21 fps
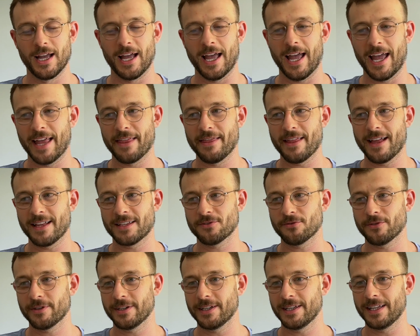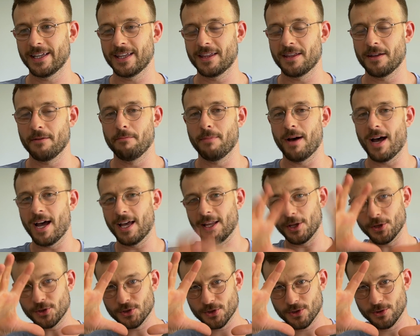And that's really the
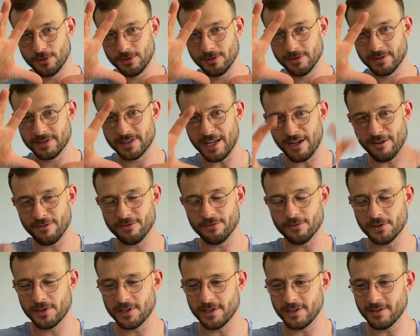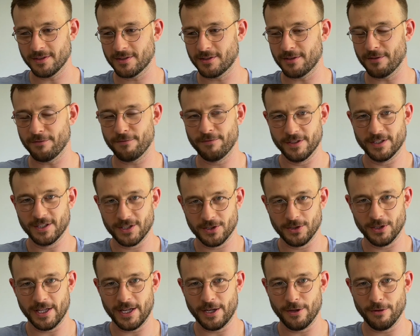biological stuff, which is the
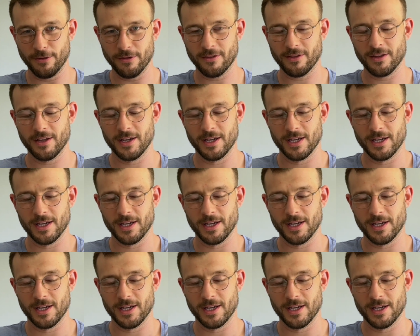physical health,